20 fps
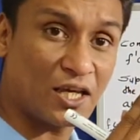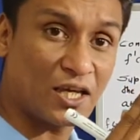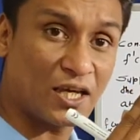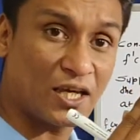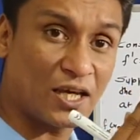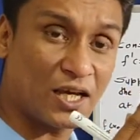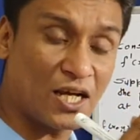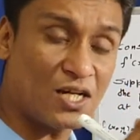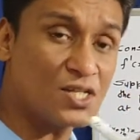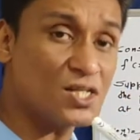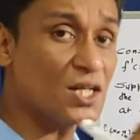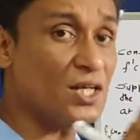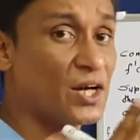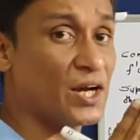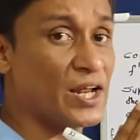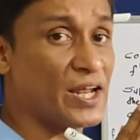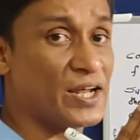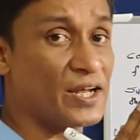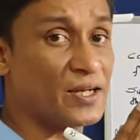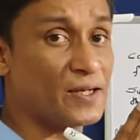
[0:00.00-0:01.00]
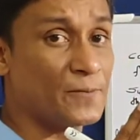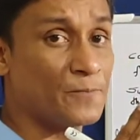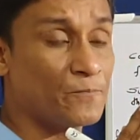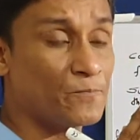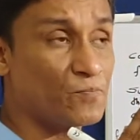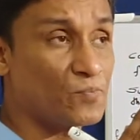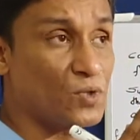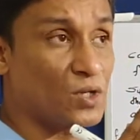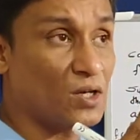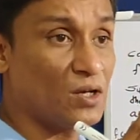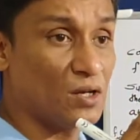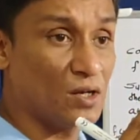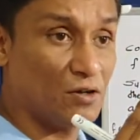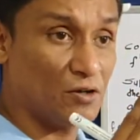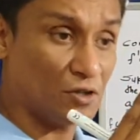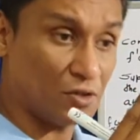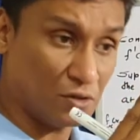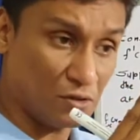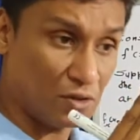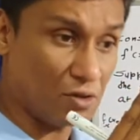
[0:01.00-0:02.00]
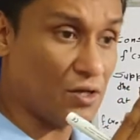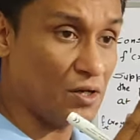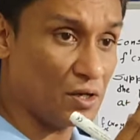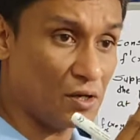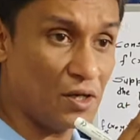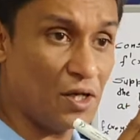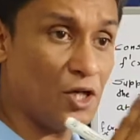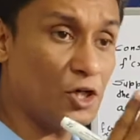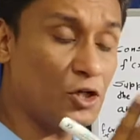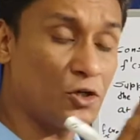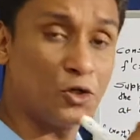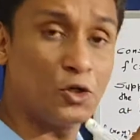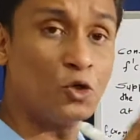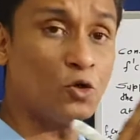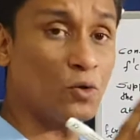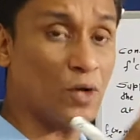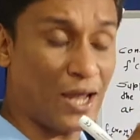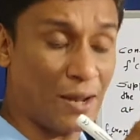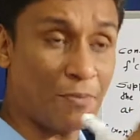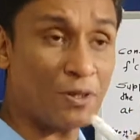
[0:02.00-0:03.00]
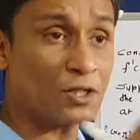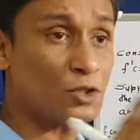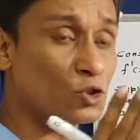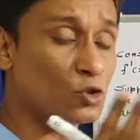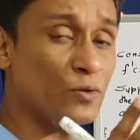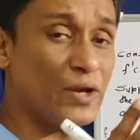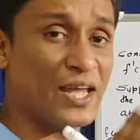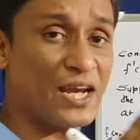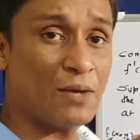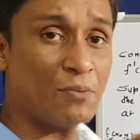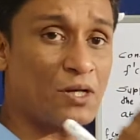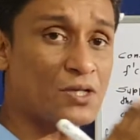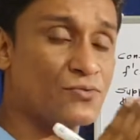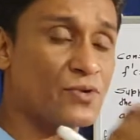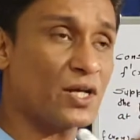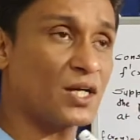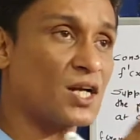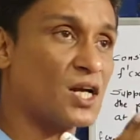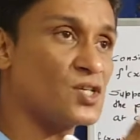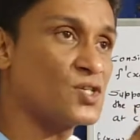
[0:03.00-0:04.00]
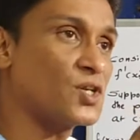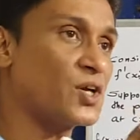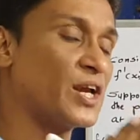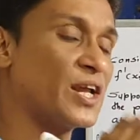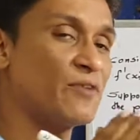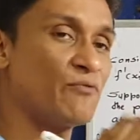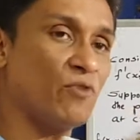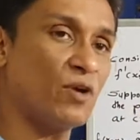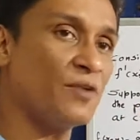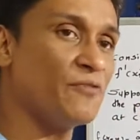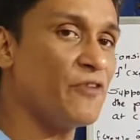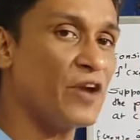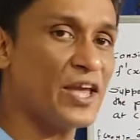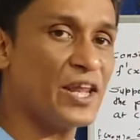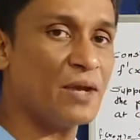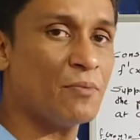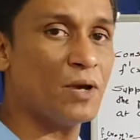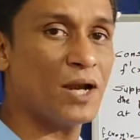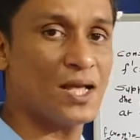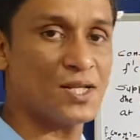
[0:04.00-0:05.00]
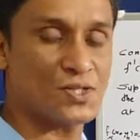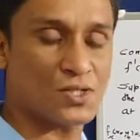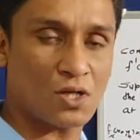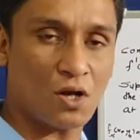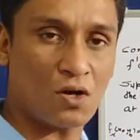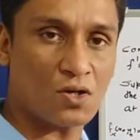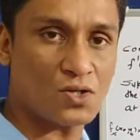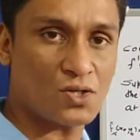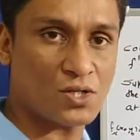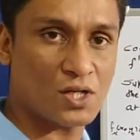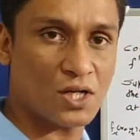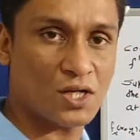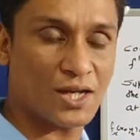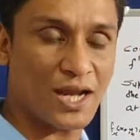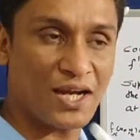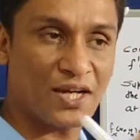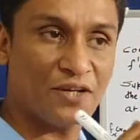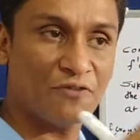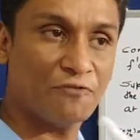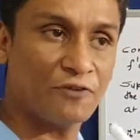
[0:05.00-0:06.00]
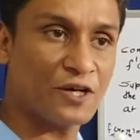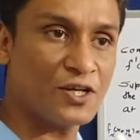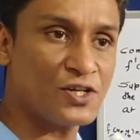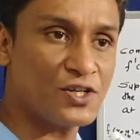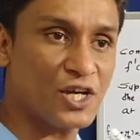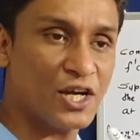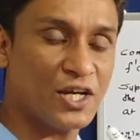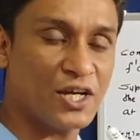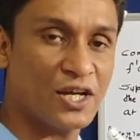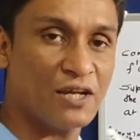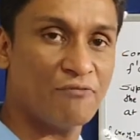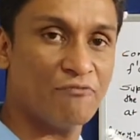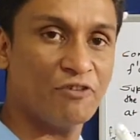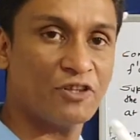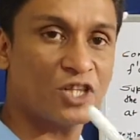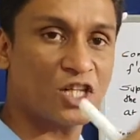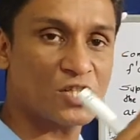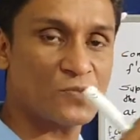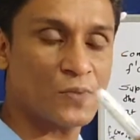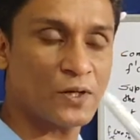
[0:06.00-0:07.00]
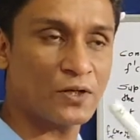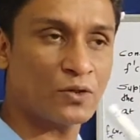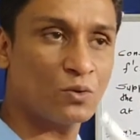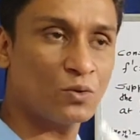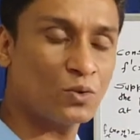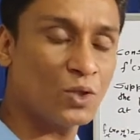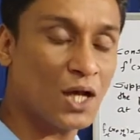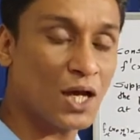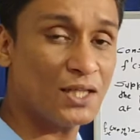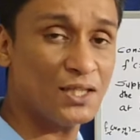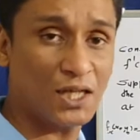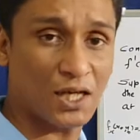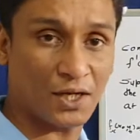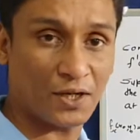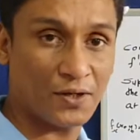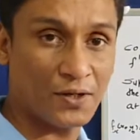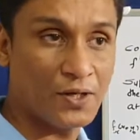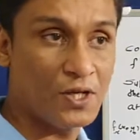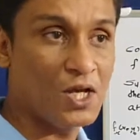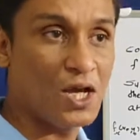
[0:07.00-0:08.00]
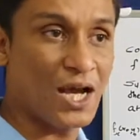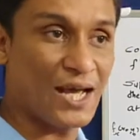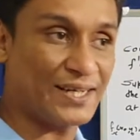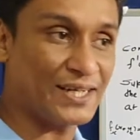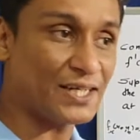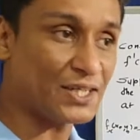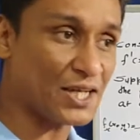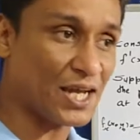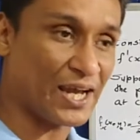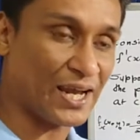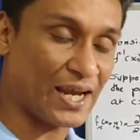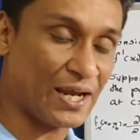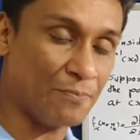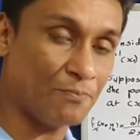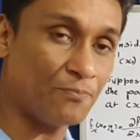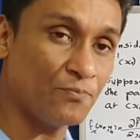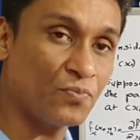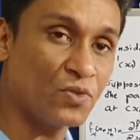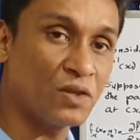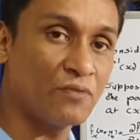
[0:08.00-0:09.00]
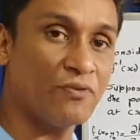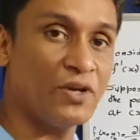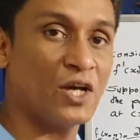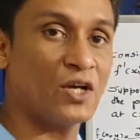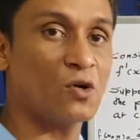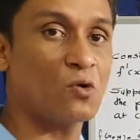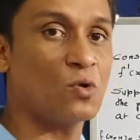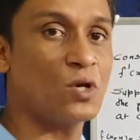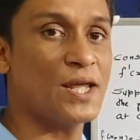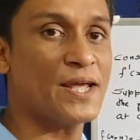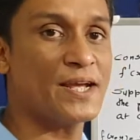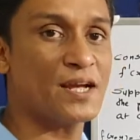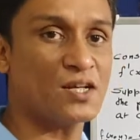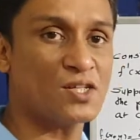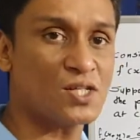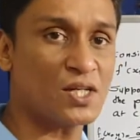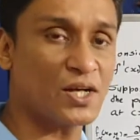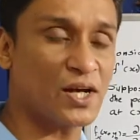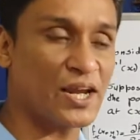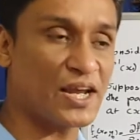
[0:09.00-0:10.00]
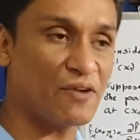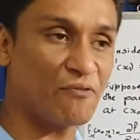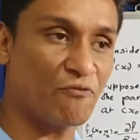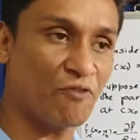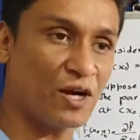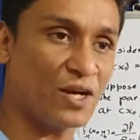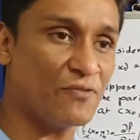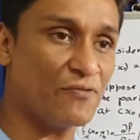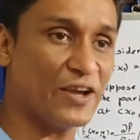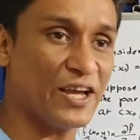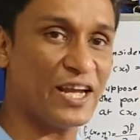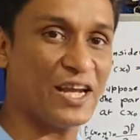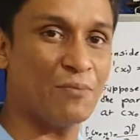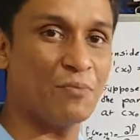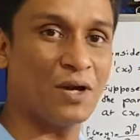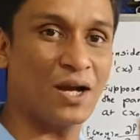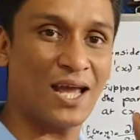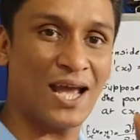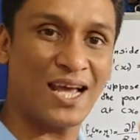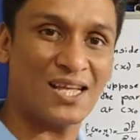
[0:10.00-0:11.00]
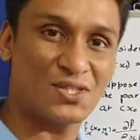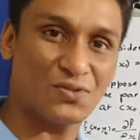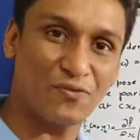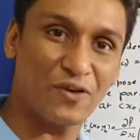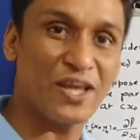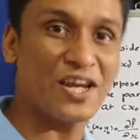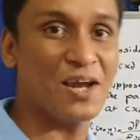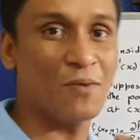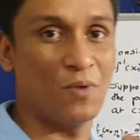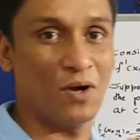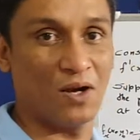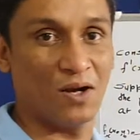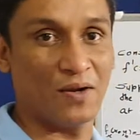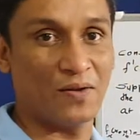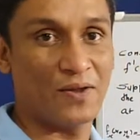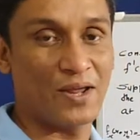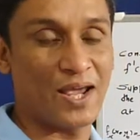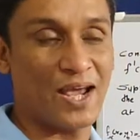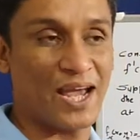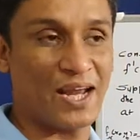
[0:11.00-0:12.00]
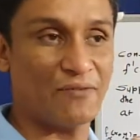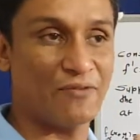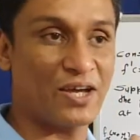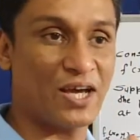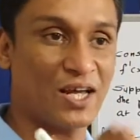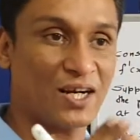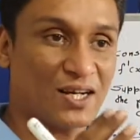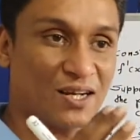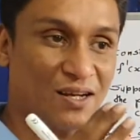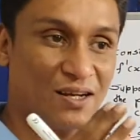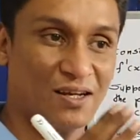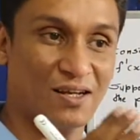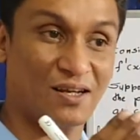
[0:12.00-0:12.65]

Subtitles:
considering among two variables, we are considering one variable as constant and differentiating with respect to the other. At a time, we are only considering one variable as variable, and we are